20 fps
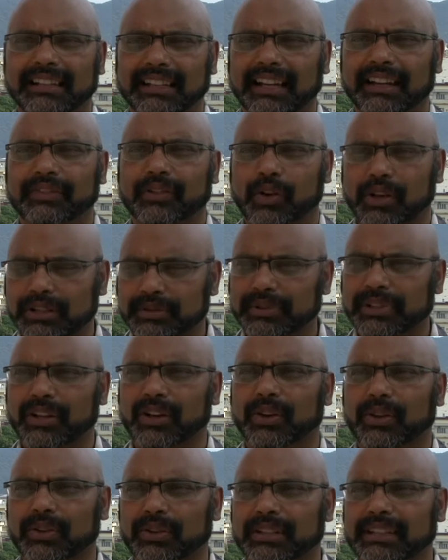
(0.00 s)
Of course, we
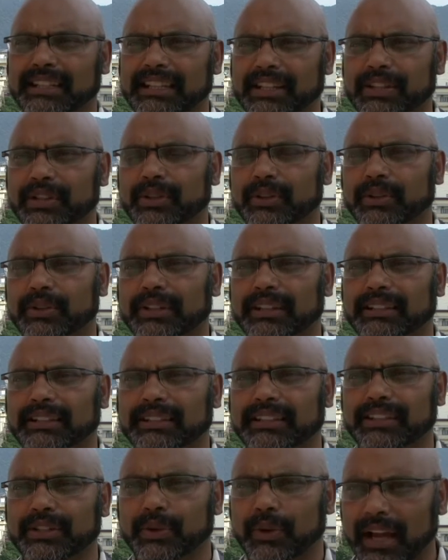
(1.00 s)
know the EU and
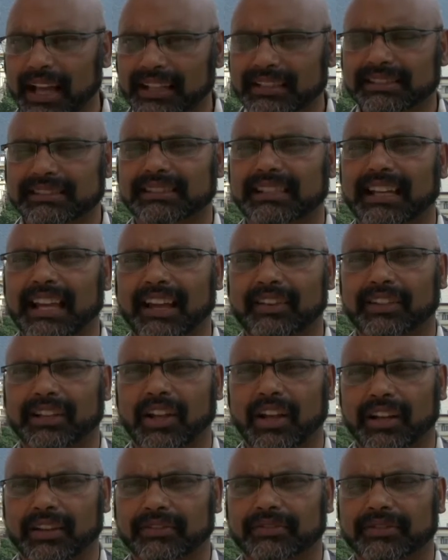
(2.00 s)
the US have a
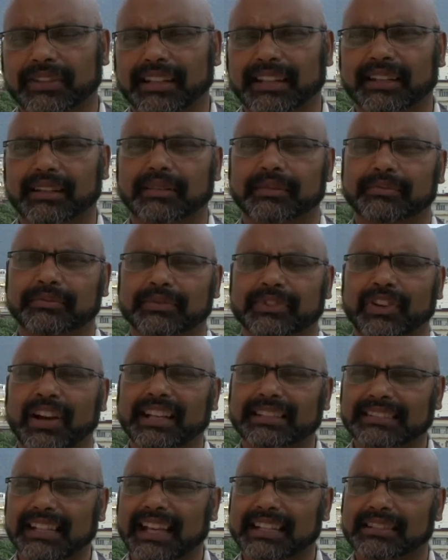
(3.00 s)
lot of
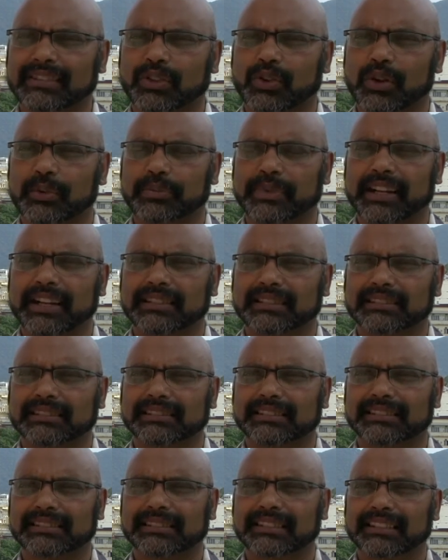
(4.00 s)
transnational
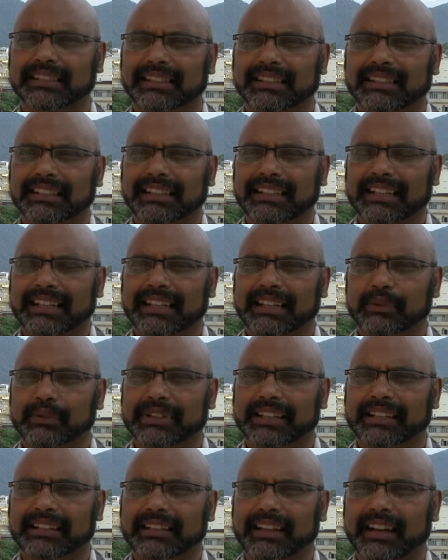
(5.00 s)
corporations
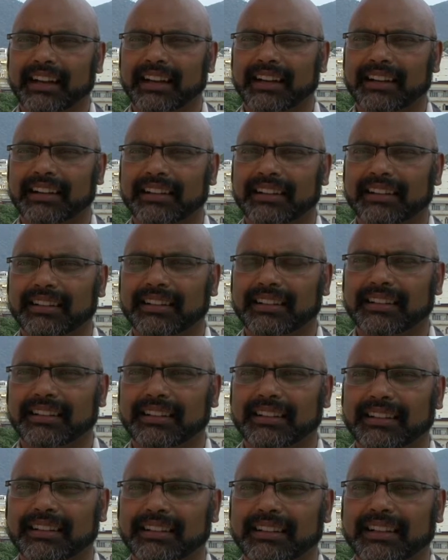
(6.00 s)
within their
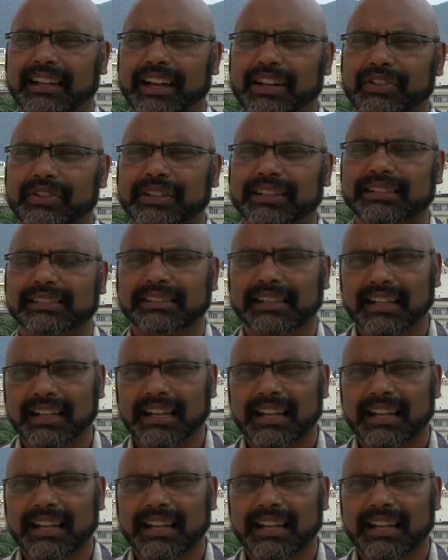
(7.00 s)
countries.